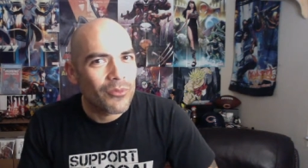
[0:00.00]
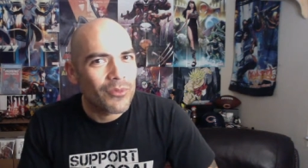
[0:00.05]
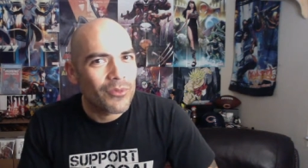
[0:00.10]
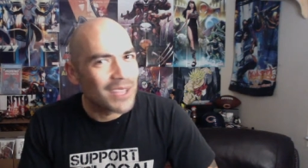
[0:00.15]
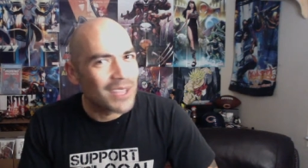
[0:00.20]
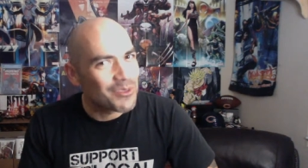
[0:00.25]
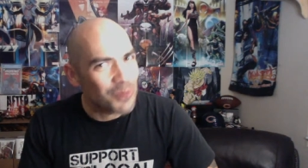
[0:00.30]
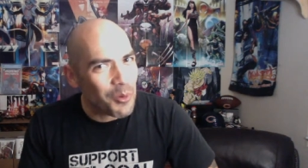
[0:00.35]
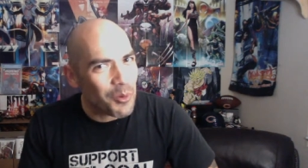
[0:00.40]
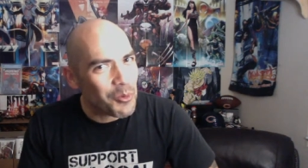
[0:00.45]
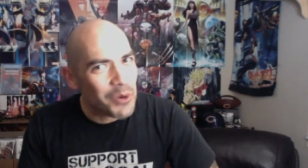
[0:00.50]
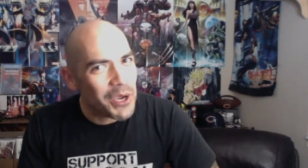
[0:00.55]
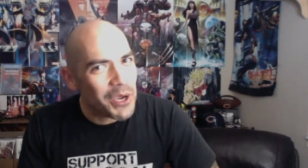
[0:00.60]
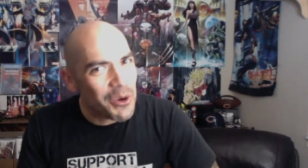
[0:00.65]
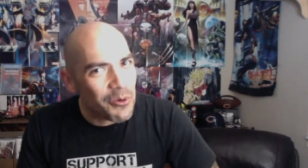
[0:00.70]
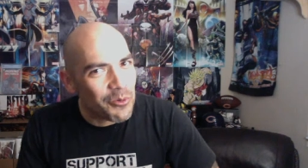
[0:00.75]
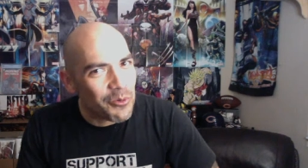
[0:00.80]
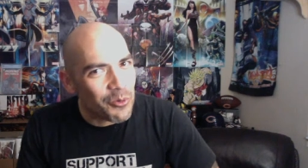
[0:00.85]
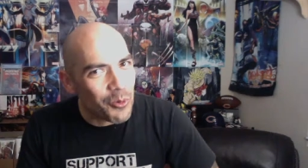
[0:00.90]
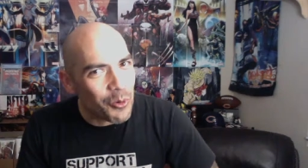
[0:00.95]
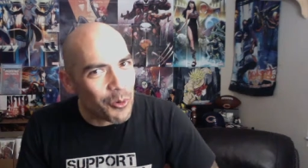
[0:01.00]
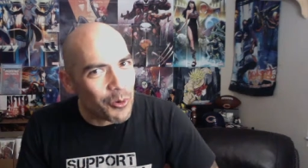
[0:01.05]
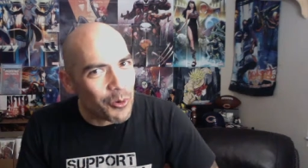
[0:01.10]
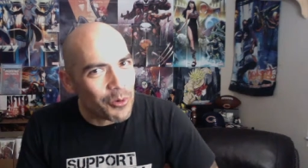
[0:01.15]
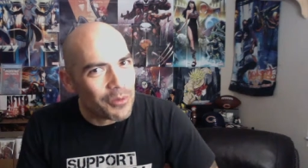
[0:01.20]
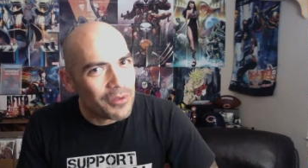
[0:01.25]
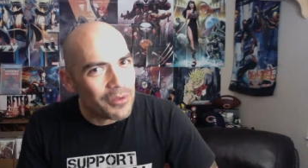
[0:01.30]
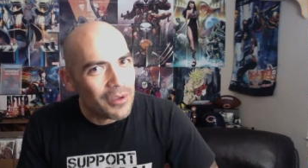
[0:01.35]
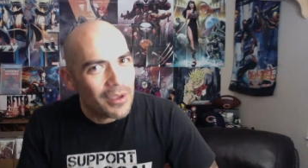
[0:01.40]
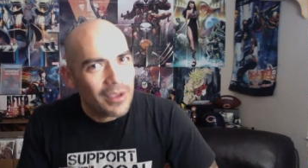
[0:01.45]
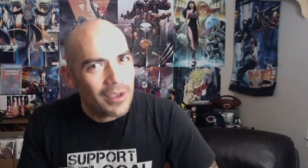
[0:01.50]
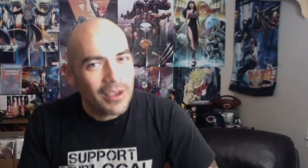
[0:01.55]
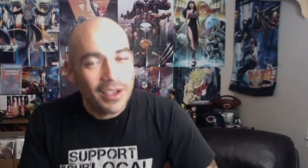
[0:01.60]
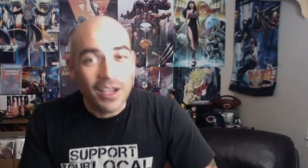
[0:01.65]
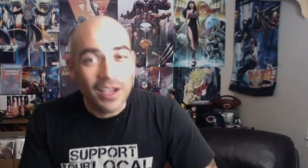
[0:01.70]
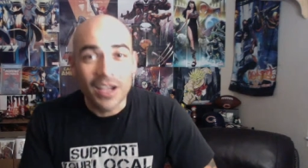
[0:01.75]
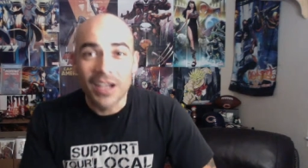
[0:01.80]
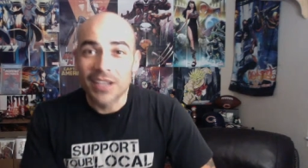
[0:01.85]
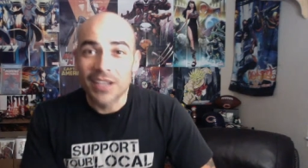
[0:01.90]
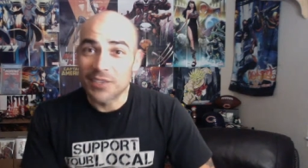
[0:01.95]
That's what we're here for.
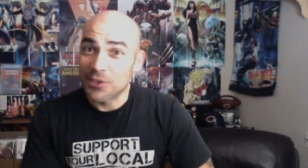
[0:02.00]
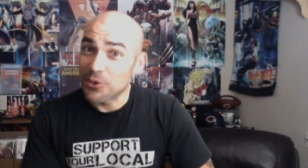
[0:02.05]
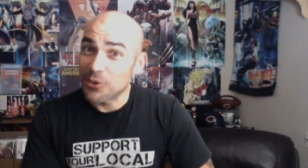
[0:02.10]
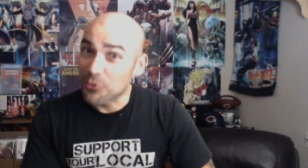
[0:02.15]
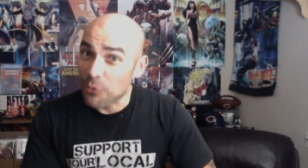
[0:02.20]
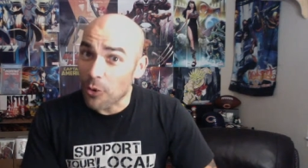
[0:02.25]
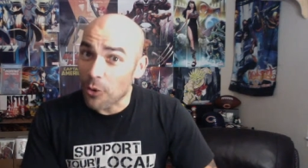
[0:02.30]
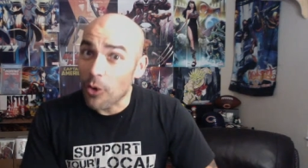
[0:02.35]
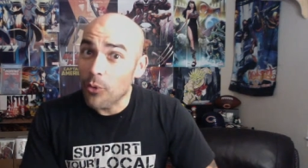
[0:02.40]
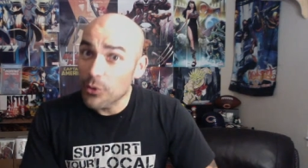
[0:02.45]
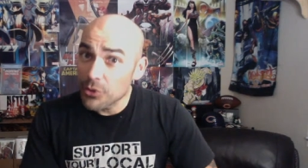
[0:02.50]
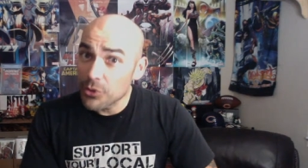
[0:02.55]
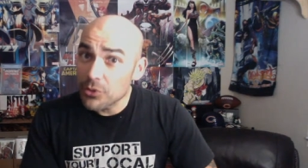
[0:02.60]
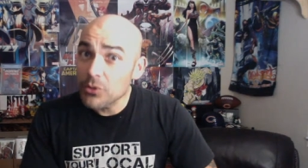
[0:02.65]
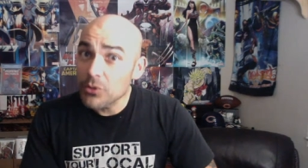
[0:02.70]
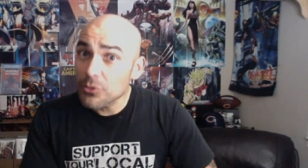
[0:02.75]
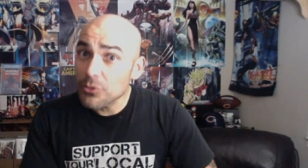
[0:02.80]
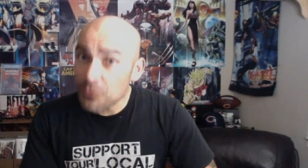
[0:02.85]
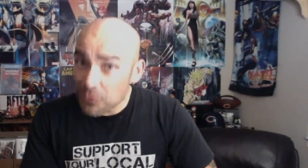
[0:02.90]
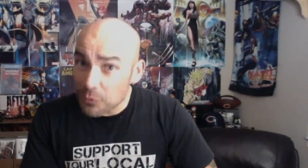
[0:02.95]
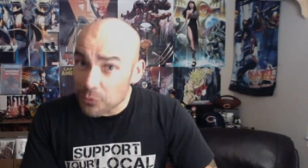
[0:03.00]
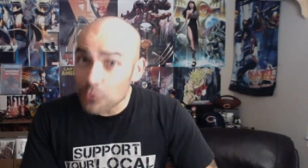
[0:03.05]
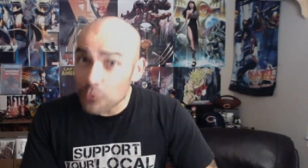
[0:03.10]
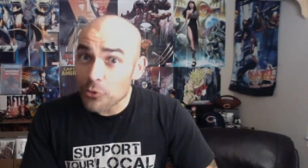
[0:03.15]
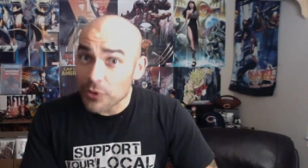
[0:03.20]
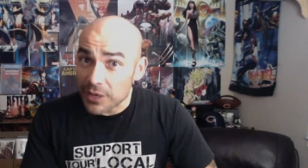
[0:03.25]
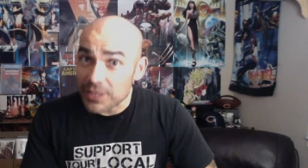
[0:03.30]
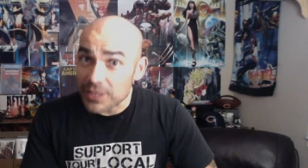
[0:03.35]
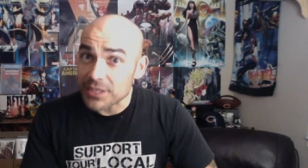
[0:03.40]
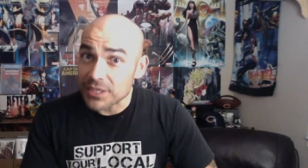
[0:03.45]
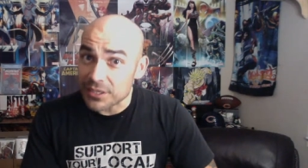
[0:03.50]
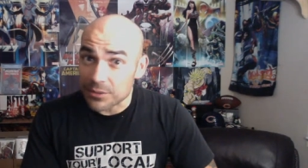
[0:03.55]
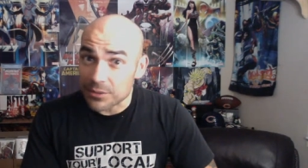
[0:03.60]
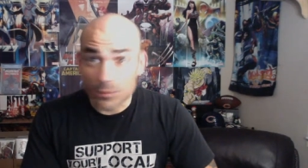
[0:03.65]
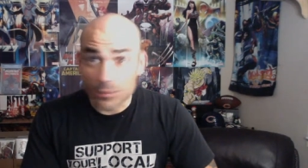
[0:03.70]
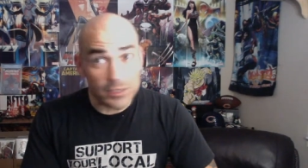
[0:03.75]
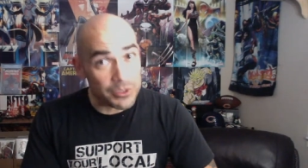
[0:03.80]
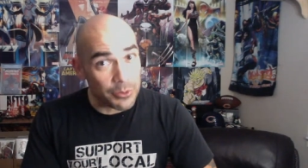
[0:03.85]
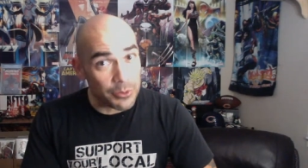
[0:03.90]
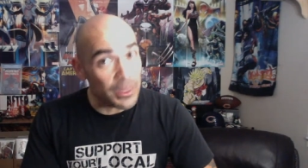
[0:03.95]
You grow and you learn from criticism.
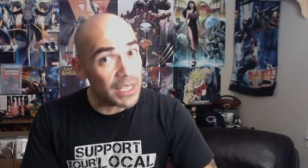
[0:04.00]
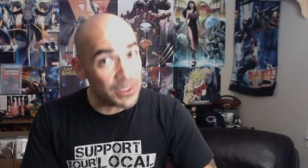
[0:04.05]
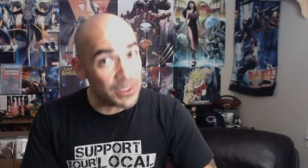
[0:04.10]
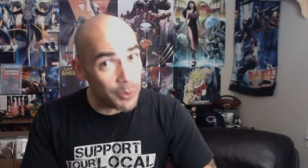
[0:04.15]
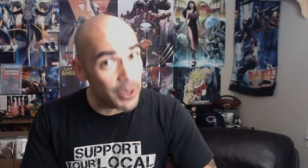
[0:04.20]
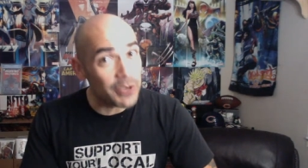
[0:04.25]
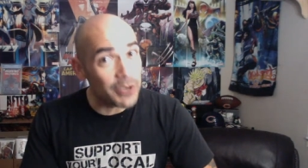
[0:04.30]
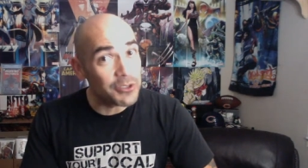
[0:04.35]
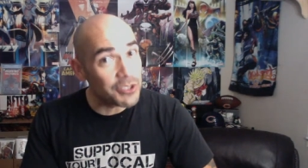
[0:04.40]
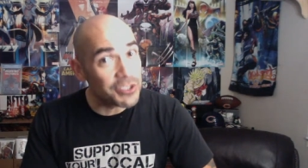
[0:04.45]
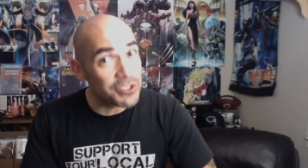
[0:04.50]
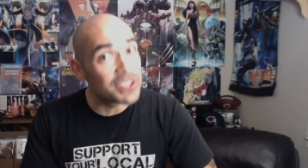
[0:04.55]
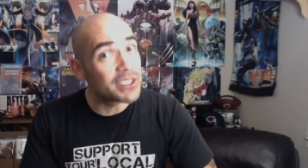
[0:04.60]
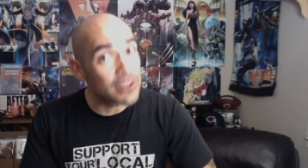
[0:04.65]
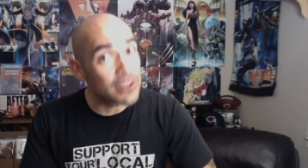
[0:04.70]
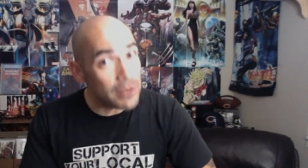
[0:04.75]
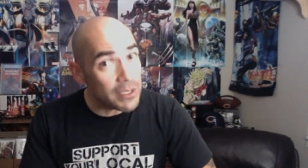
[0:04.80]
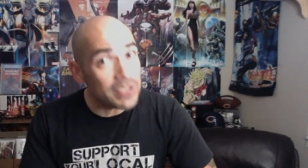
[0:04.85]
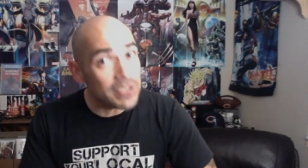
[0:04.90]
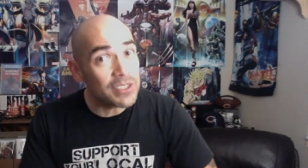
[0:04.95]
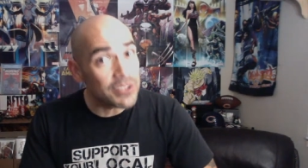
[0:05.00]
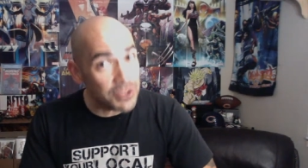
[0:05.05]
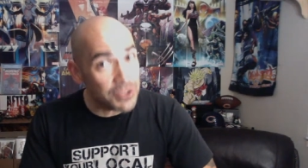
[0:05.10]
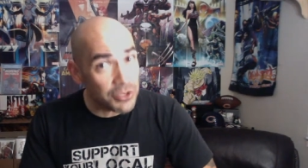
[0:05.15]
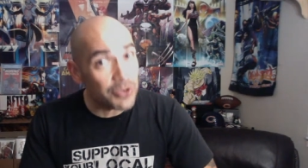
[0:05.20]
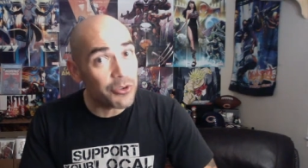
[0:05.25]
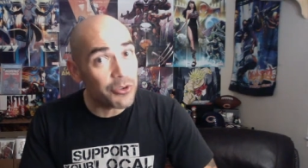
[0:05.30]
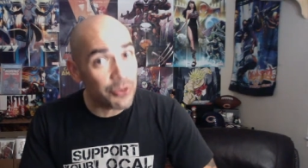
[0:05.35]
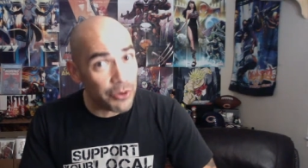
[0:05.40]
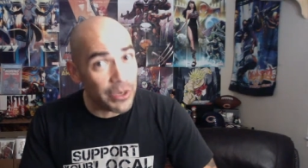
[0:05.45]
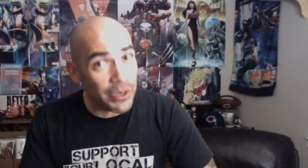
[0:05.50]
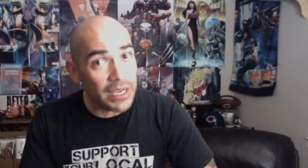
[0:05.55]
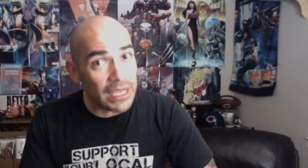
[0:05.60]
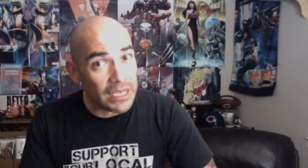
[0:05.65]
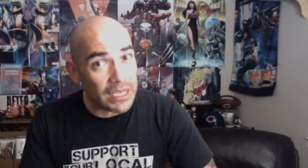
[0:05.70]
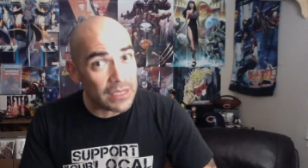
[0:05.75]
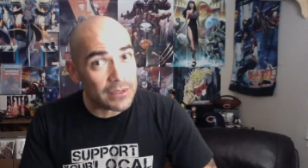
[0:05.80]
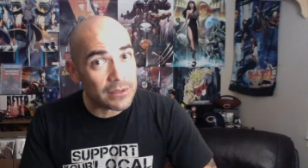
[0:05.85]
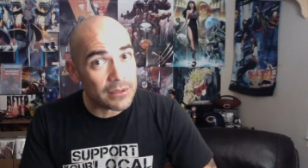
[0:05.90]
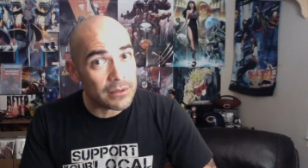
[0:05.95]
So that's why you should still listen to your
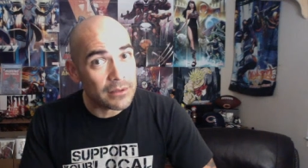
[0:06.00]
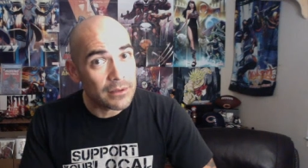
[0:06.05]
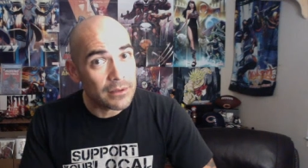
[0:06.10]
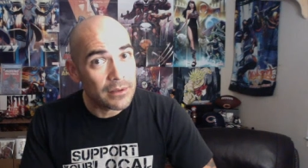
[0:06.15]
critics.